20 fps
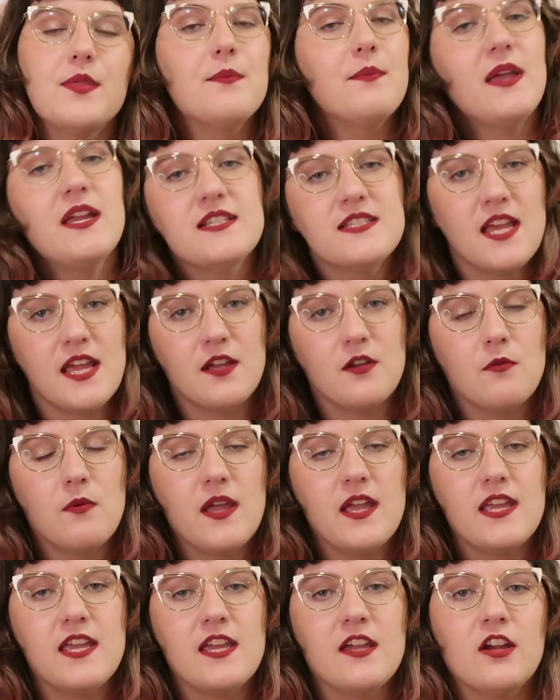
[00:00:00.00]
The main
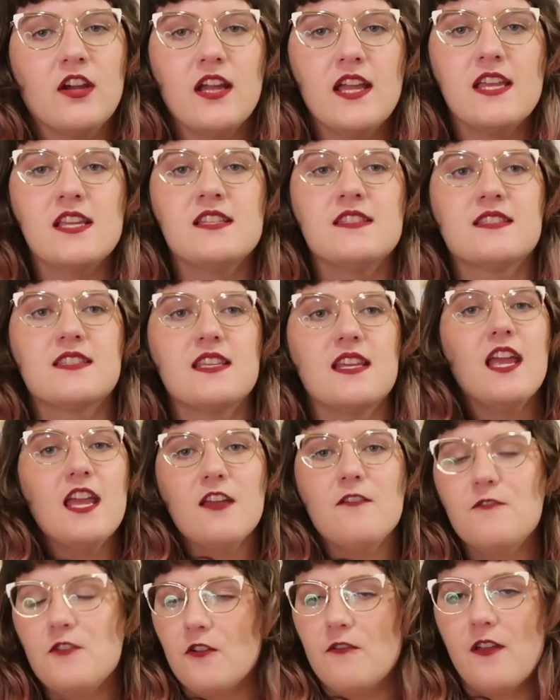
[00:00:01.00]
takeaway here is
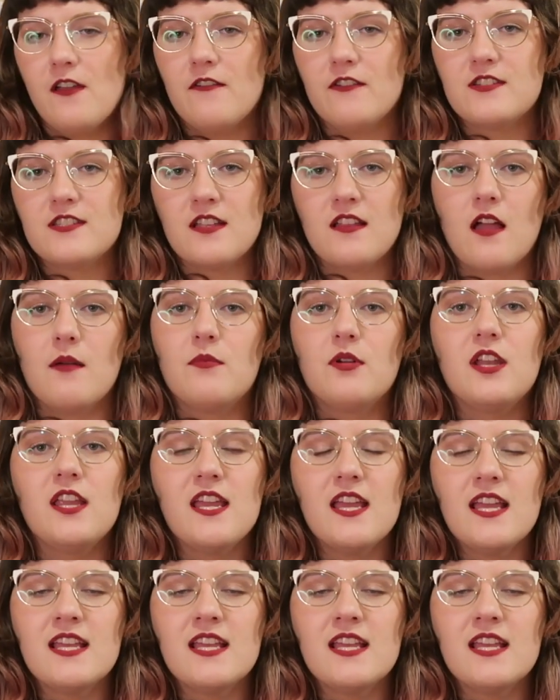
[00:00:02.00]
if your favorite celebrity